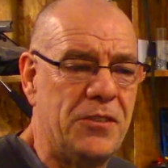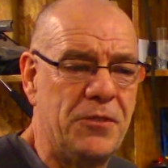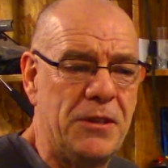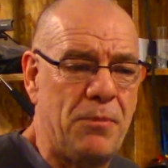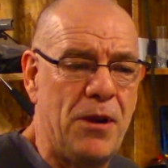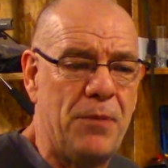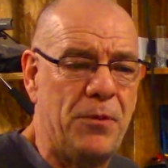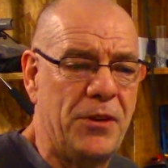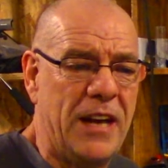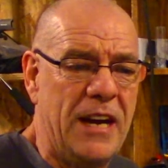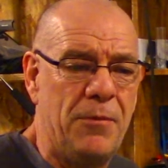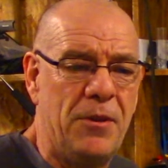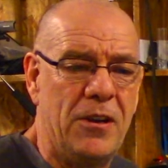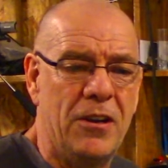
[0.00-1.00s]
with a proper
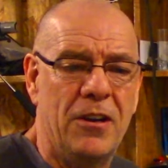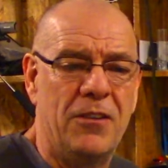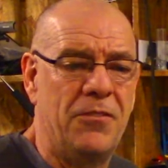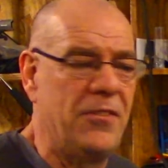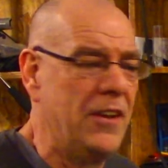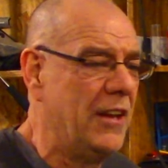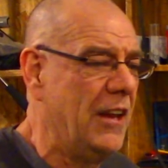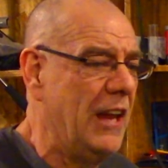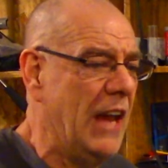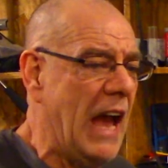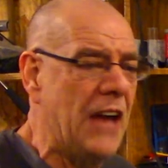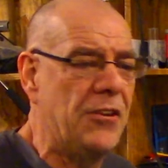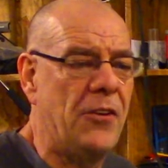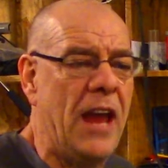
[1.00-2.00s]
camera of
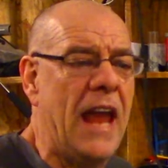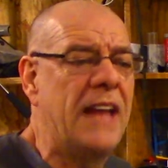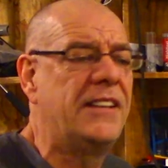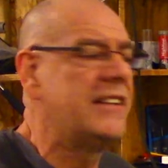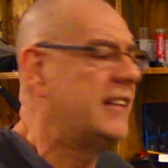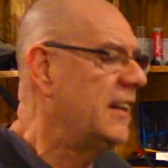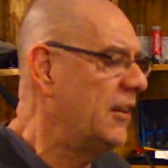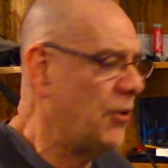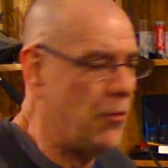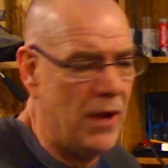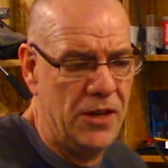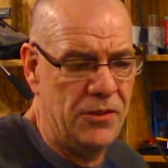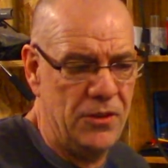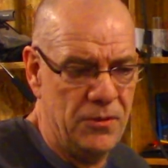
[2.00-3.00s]
other entity
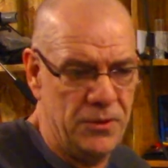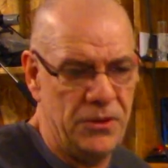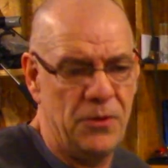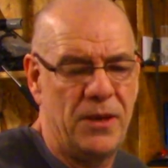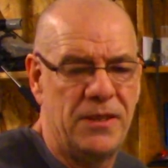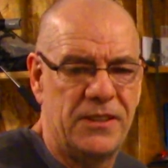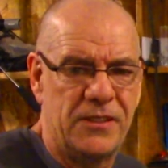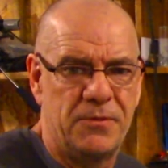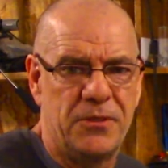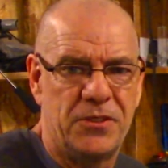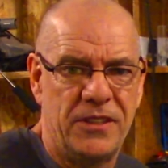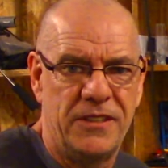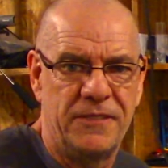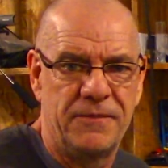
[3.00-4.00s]
around you when you run this
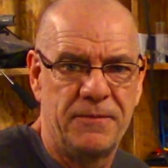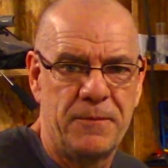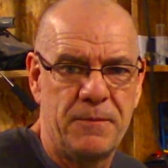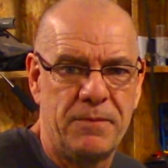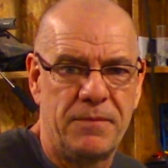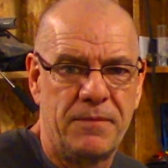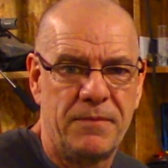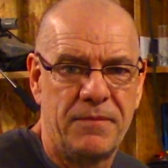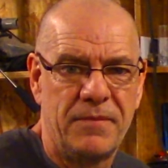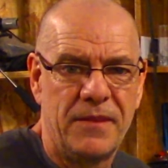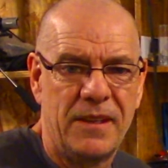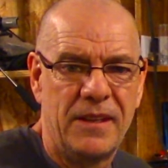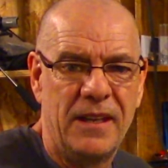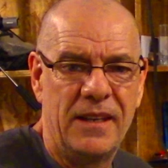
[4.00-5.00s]
machine.
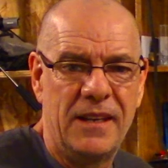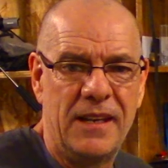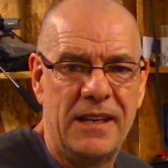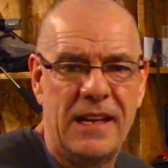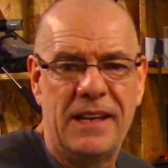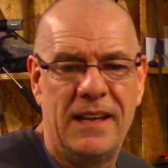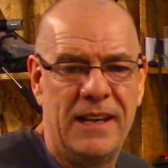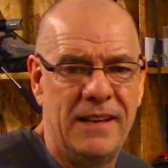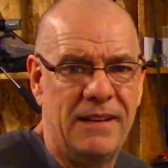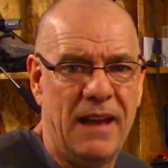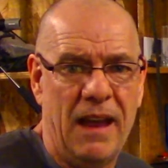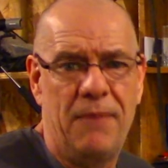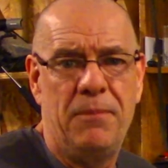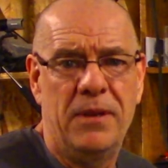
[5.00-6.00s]
And
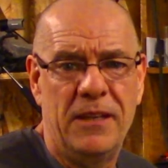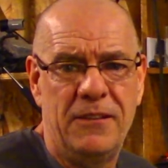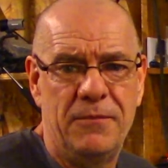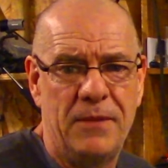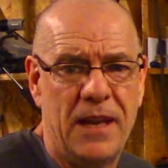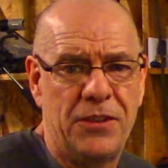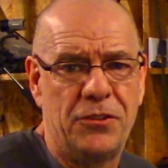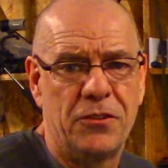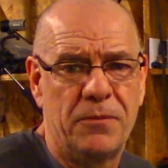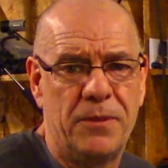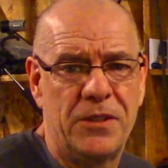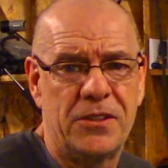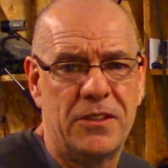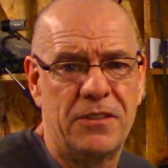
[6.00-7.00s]
I believe me, I took
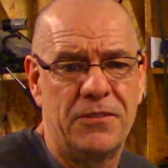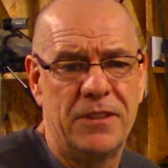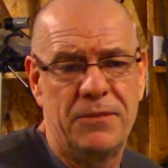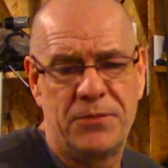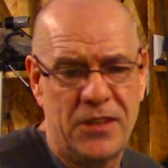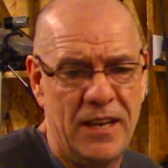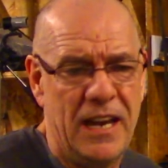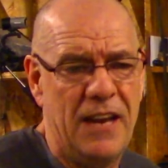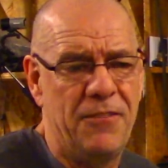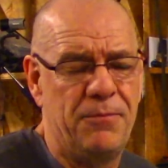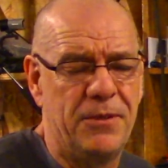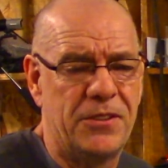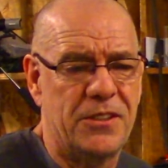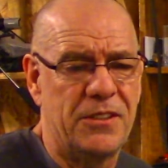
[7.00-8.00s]
picture of them, so I have
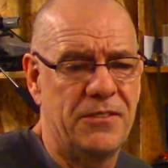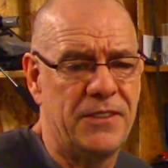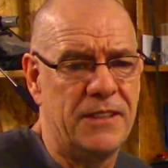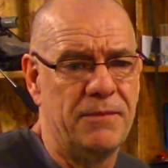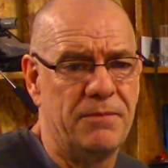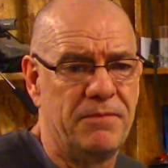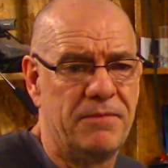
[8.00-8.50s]
picture of them.